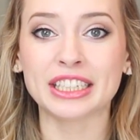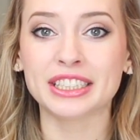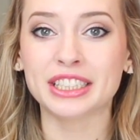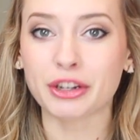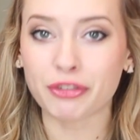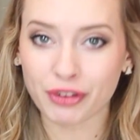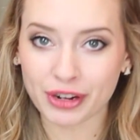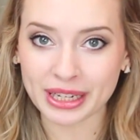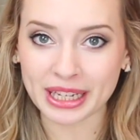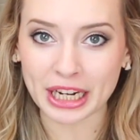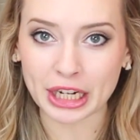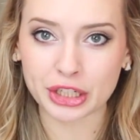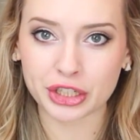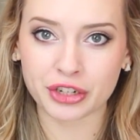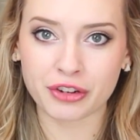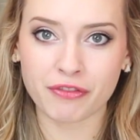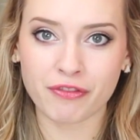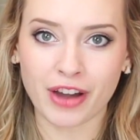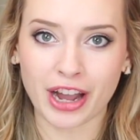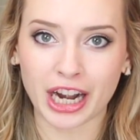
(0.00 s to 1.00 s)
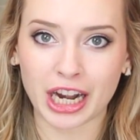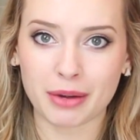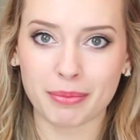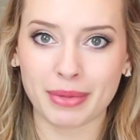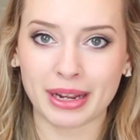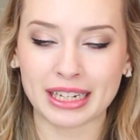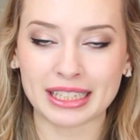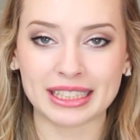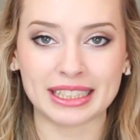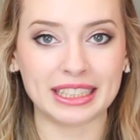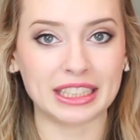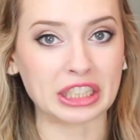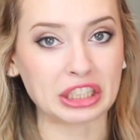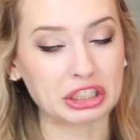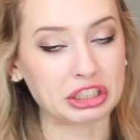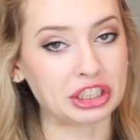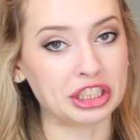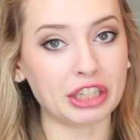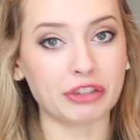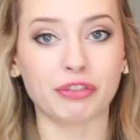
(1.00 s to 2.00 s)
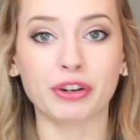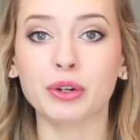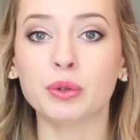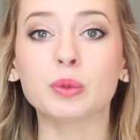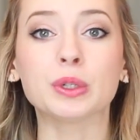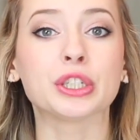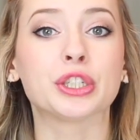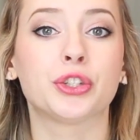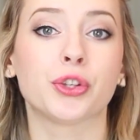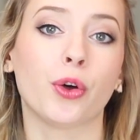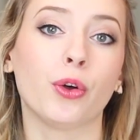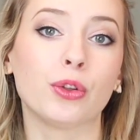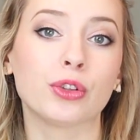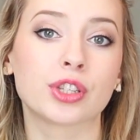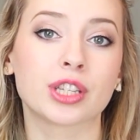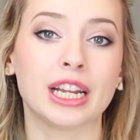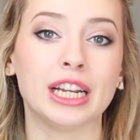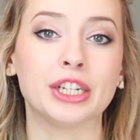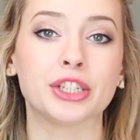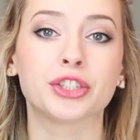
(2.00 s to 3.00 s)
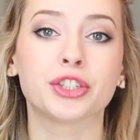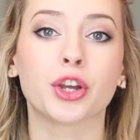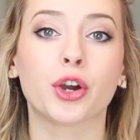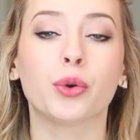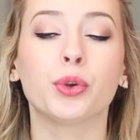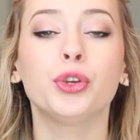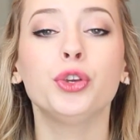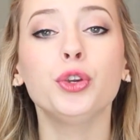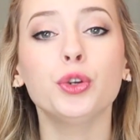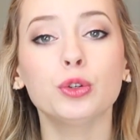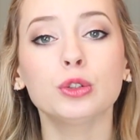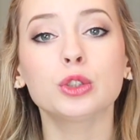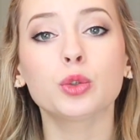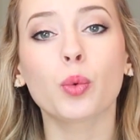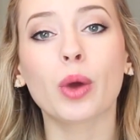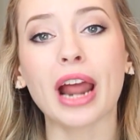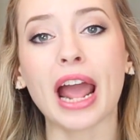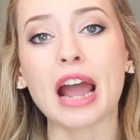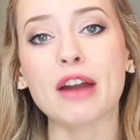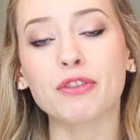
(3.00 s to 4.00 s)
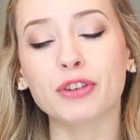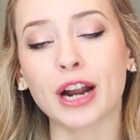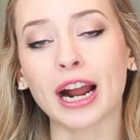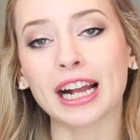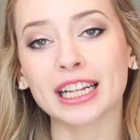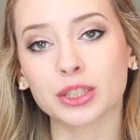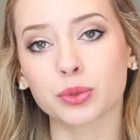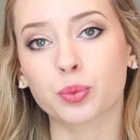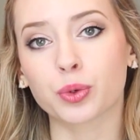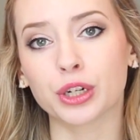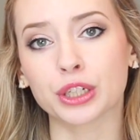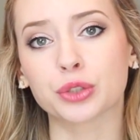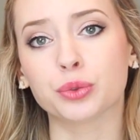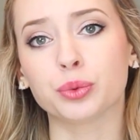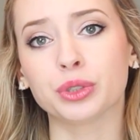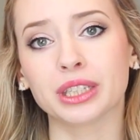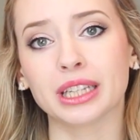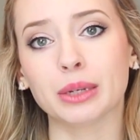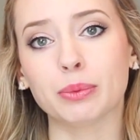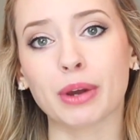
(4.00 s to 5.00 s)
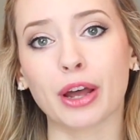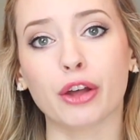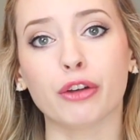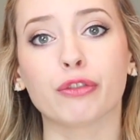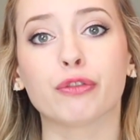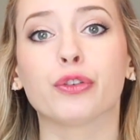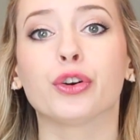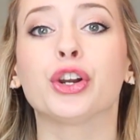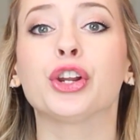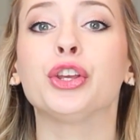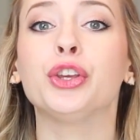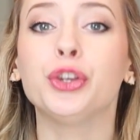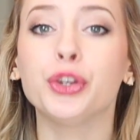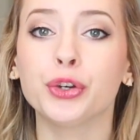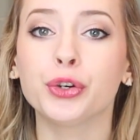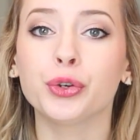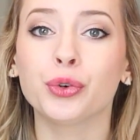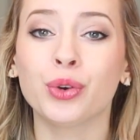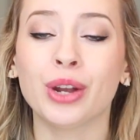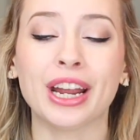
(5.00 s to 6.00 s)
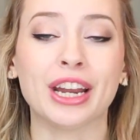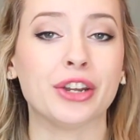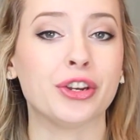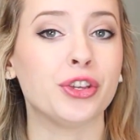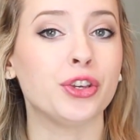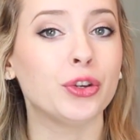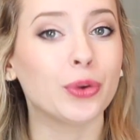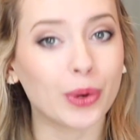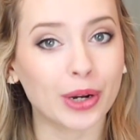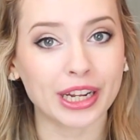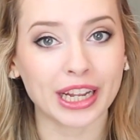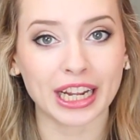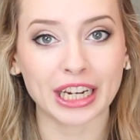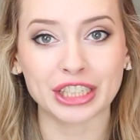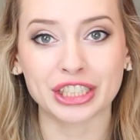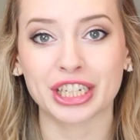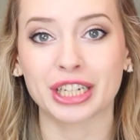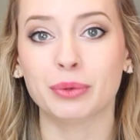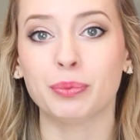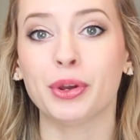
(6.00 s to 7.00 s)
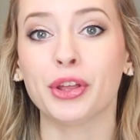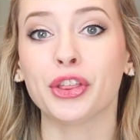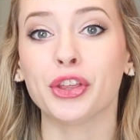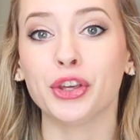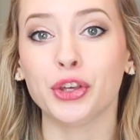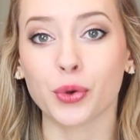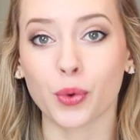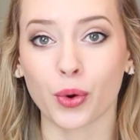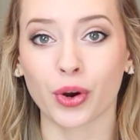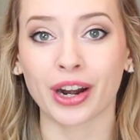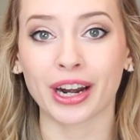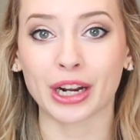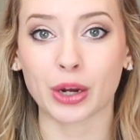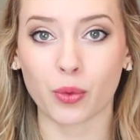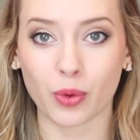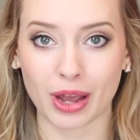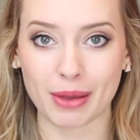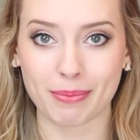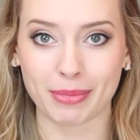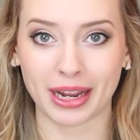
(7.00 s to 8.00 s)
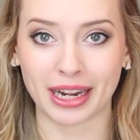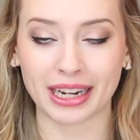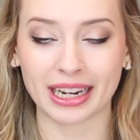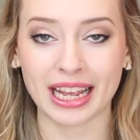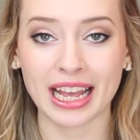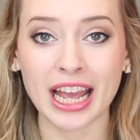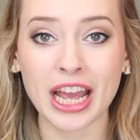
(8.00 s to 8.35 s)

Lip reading: different kitchen environments yield different results, and so use whatever has worked really well for you and your kitchen with your equipment.